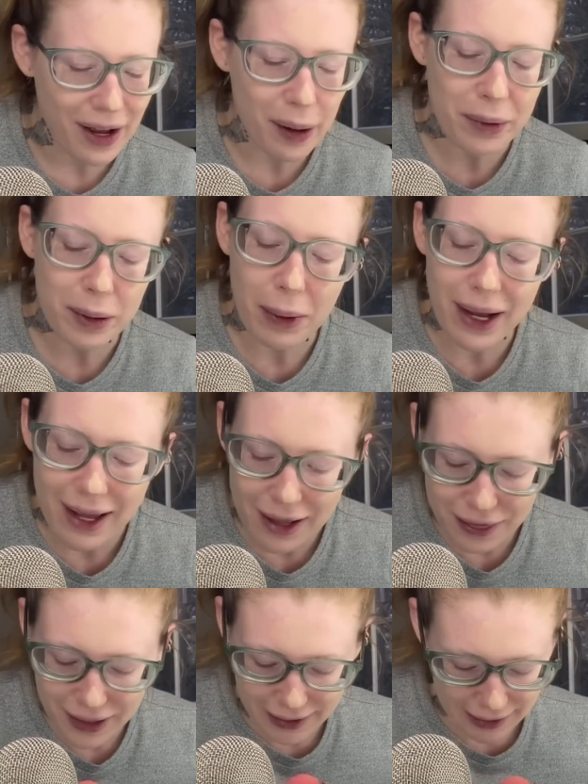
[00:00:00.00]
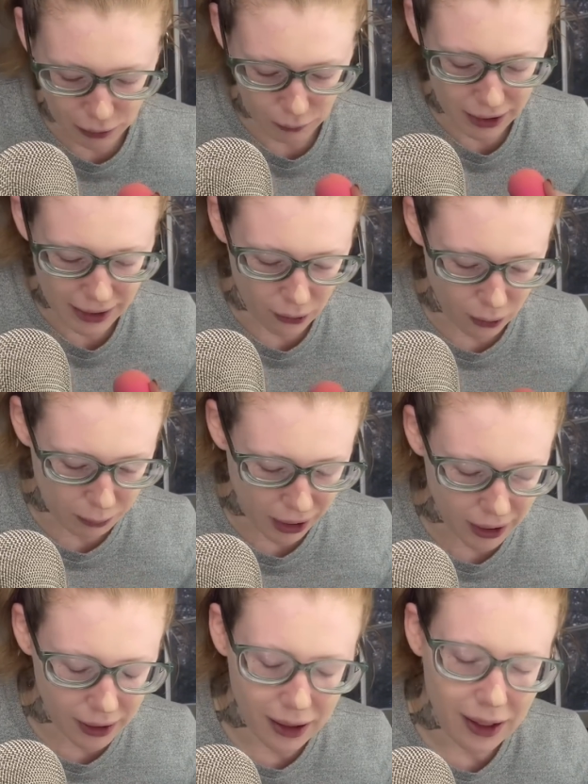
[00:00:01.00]
in. Thinking right now, I'm
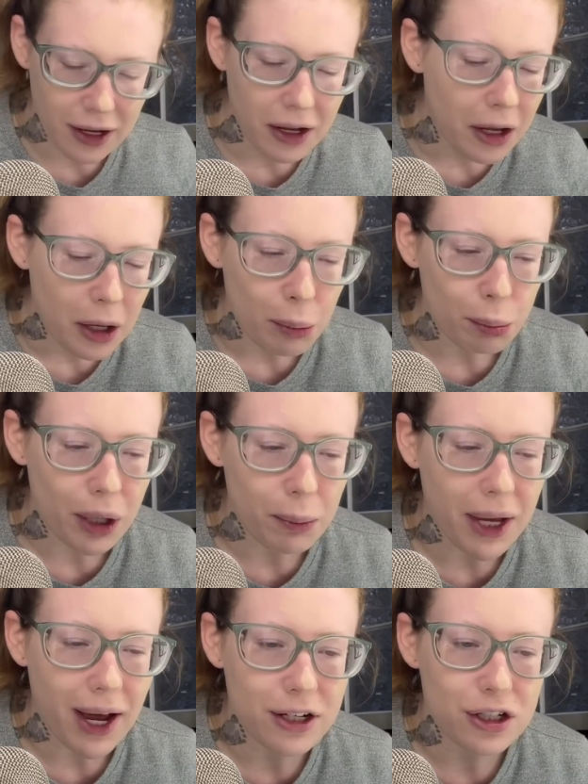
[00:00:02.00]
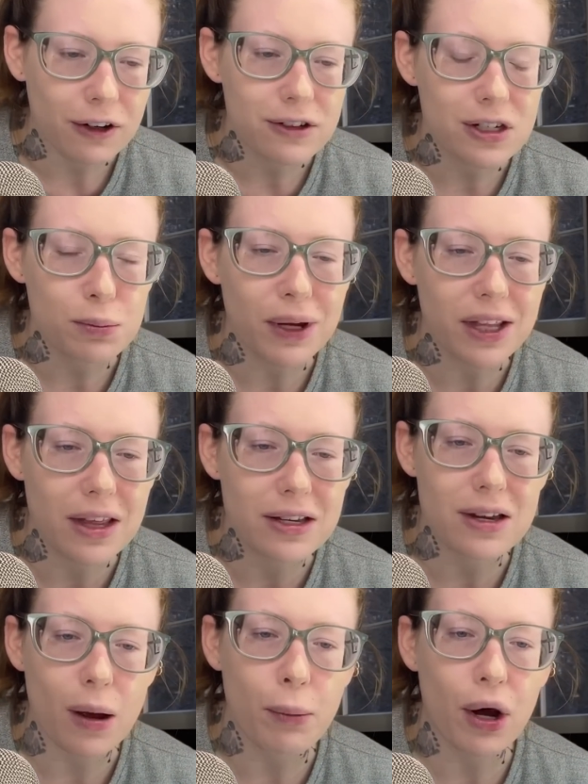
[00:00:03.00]
like, maybe I should speed this
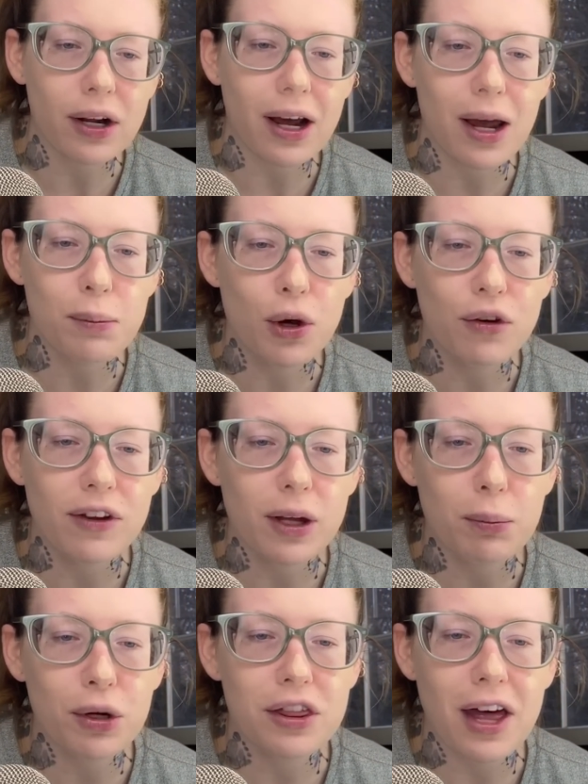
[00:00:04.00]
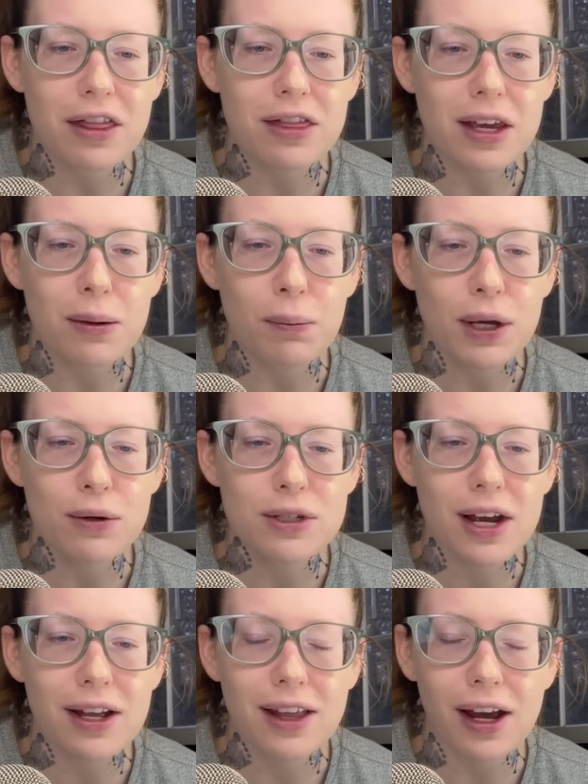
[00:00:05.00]
up on iMovie and put that theme
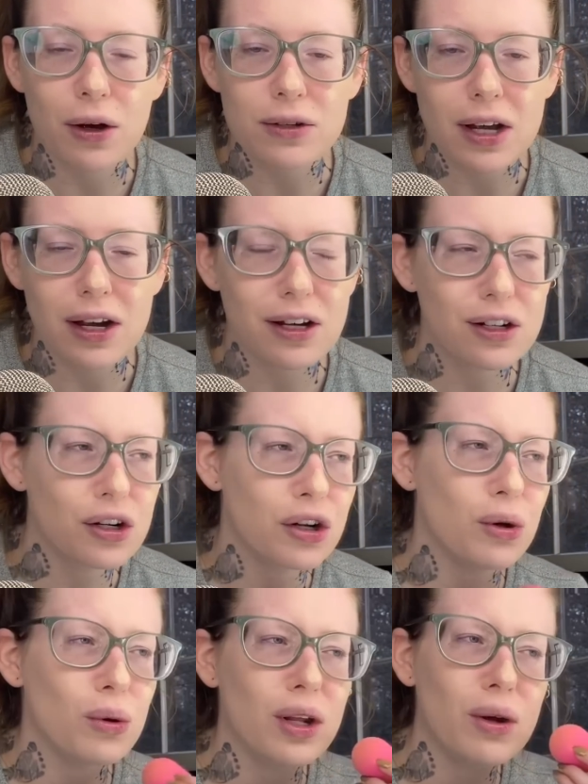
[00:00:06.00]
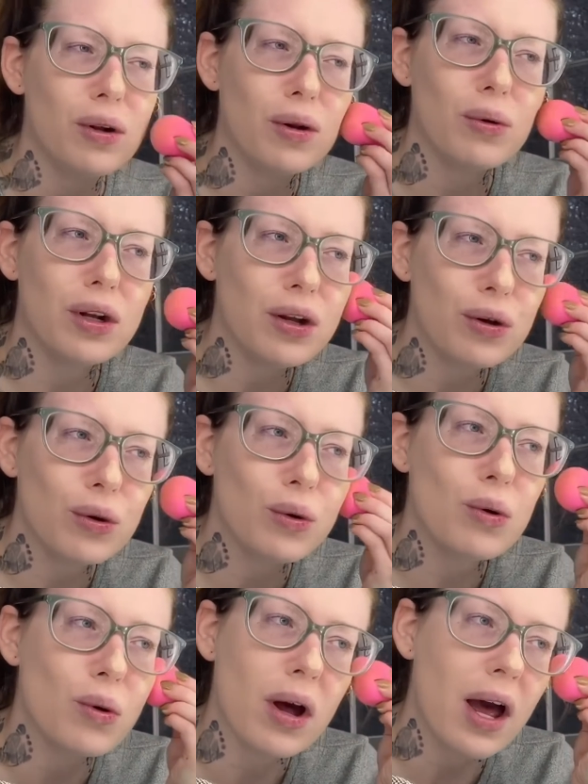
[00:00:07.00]
music that goes like do do do do
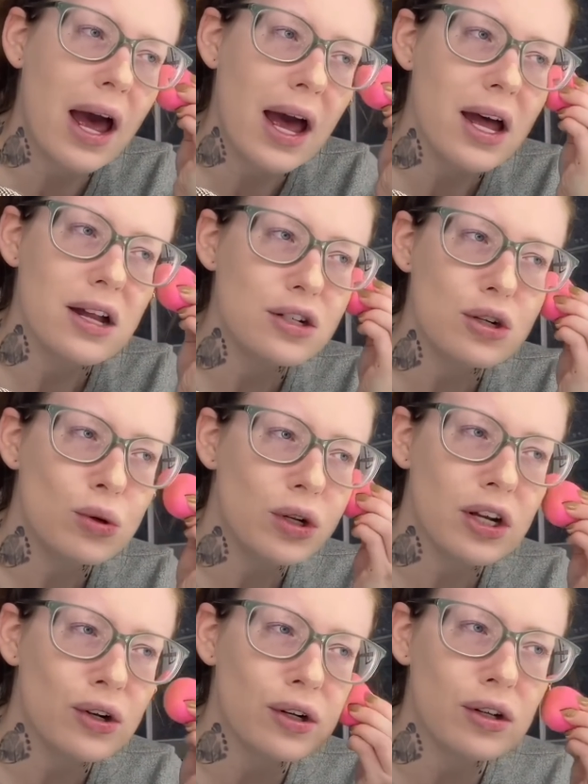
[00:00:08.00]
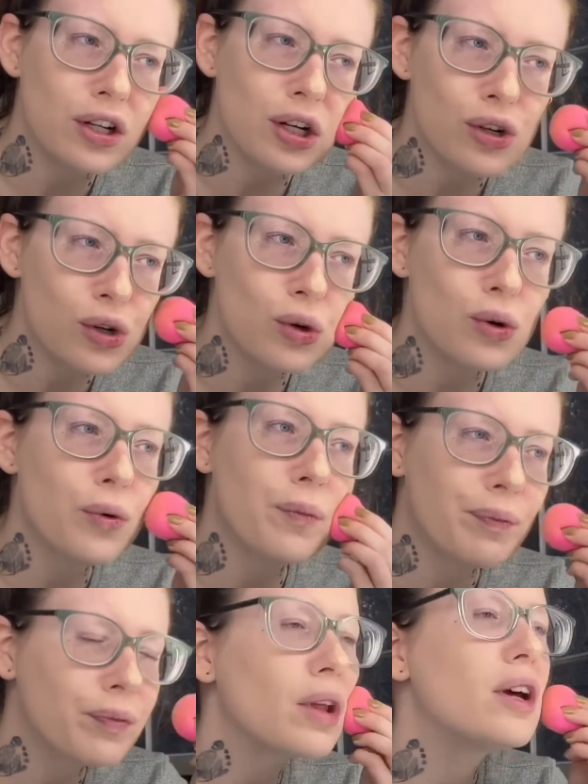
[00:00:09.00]
do do do
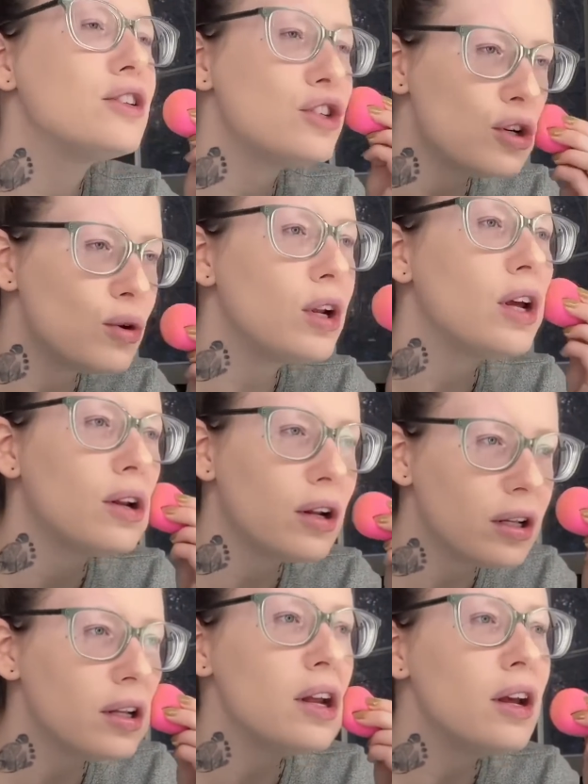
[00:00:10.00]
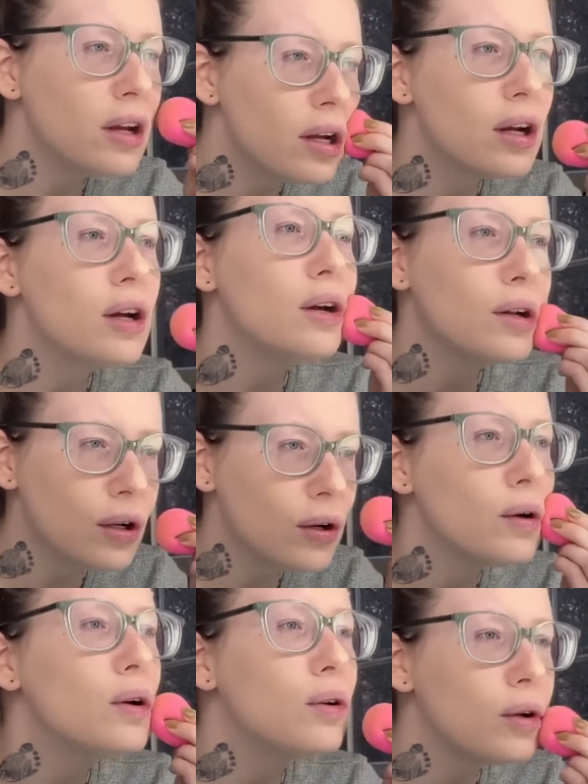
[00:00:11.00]
do do do
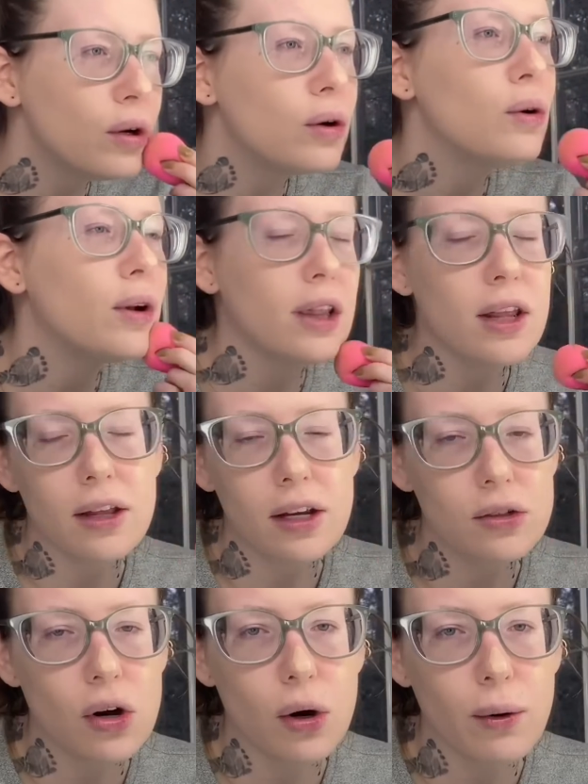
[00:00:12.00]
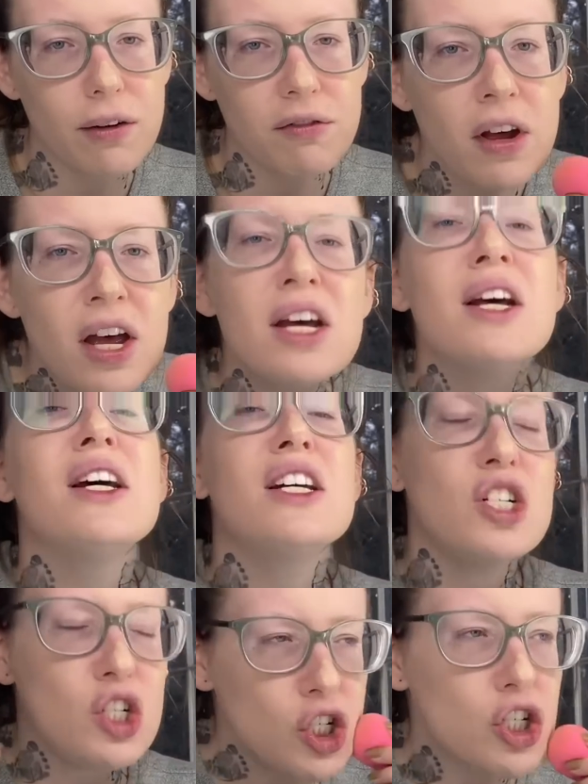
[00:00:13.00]
do, and then the guitar riff,
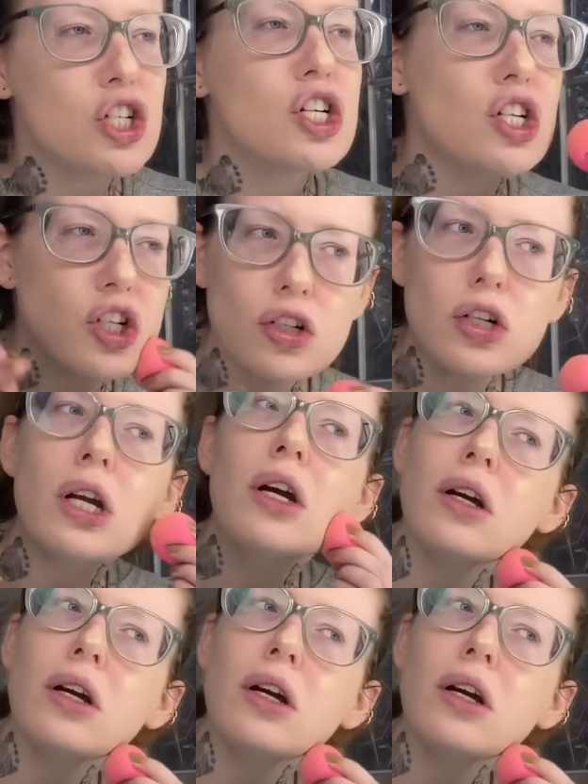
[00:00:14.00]
no no no